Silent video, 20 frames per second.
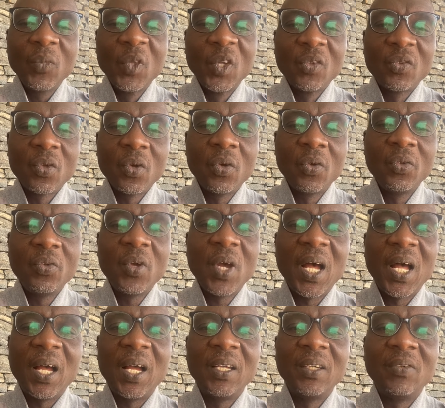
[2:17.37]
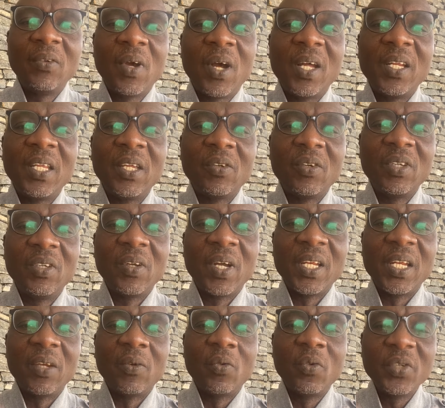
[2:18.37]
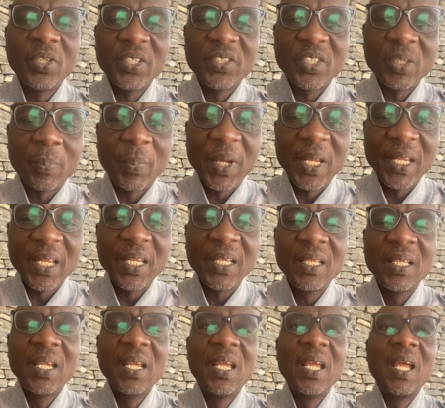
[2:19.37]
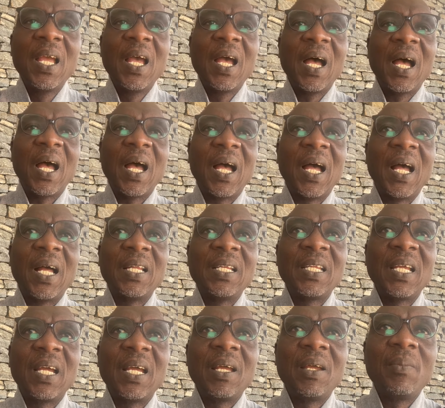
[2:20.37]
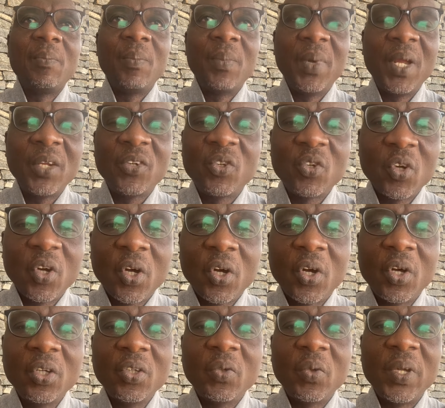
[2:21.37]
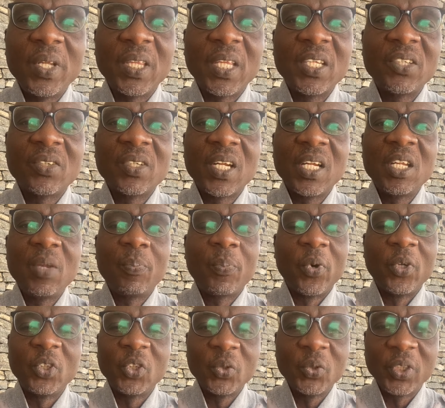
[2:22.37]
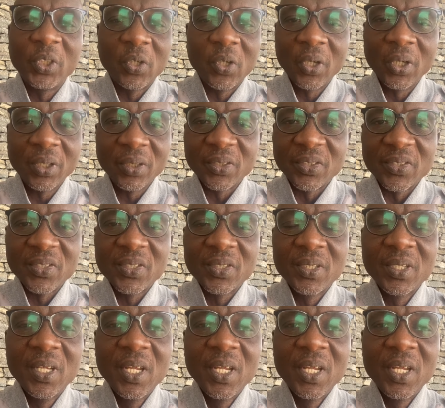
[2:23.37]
So you are in a good discipline, and make sure you intentionally pursue the course.